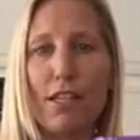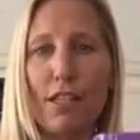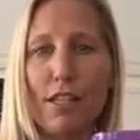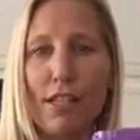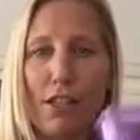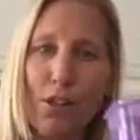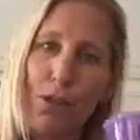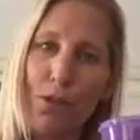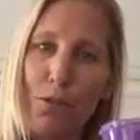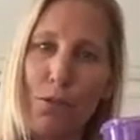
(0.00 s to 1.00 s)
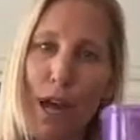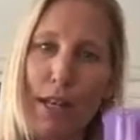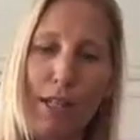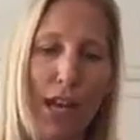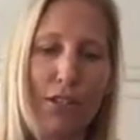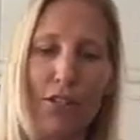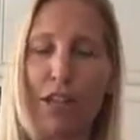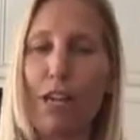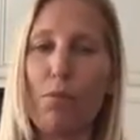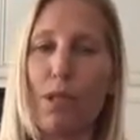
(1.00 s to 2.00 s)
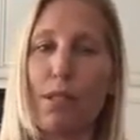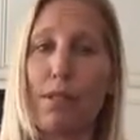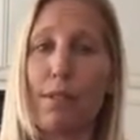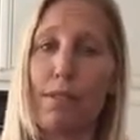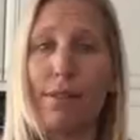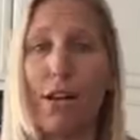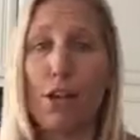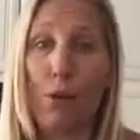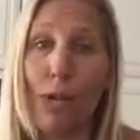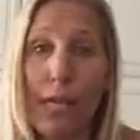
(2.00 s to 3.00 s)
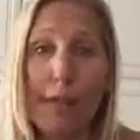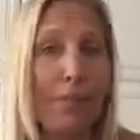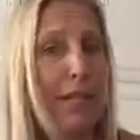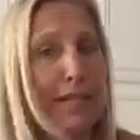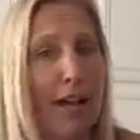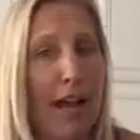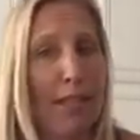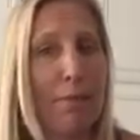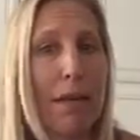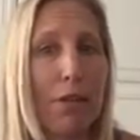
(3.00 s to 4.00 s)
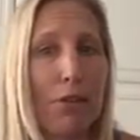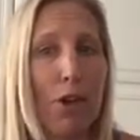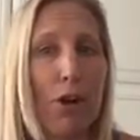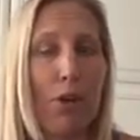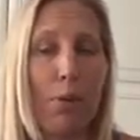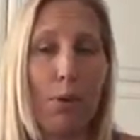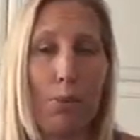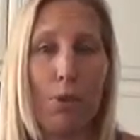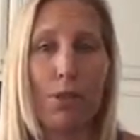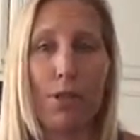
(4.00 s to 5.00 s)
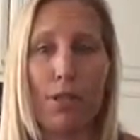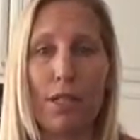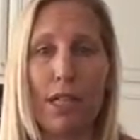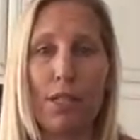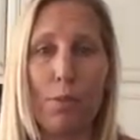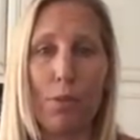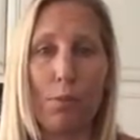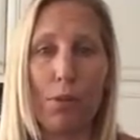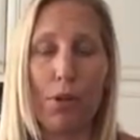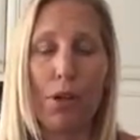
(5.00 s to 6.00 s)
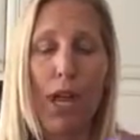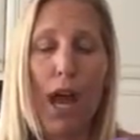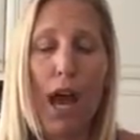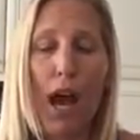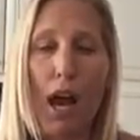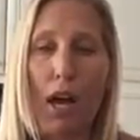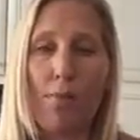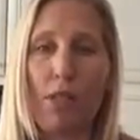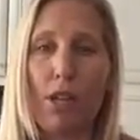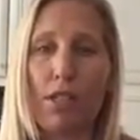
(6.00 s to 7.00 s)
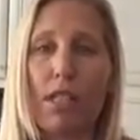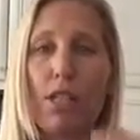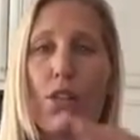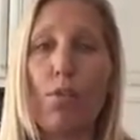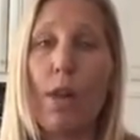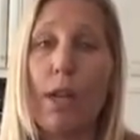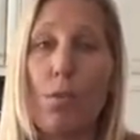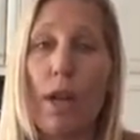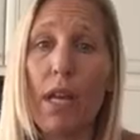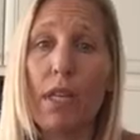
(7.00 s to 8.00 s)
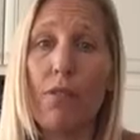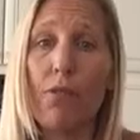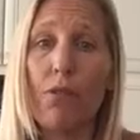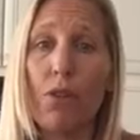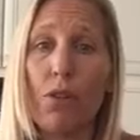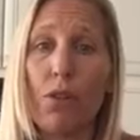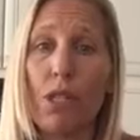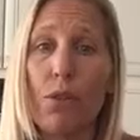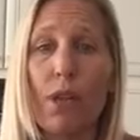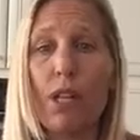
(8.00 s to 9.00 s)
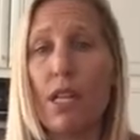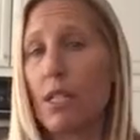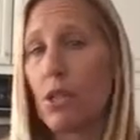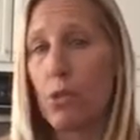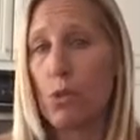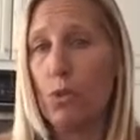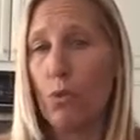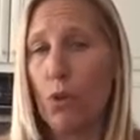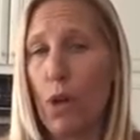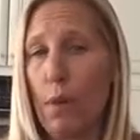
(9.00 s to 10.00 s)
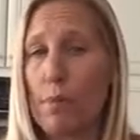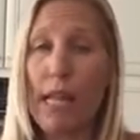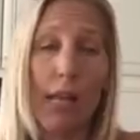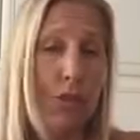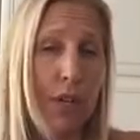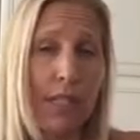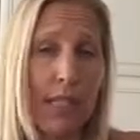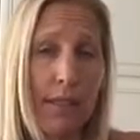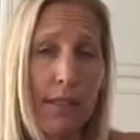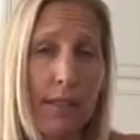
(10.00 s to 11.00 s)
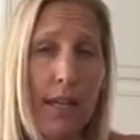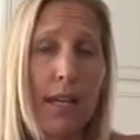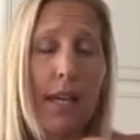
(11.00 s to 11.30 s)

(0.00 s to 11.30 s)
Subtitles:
you know, I used to think it was a green, but it's not. Tomatoes are a purple. Salsa is a purple. Salsa is a great thing to use for salad dressings.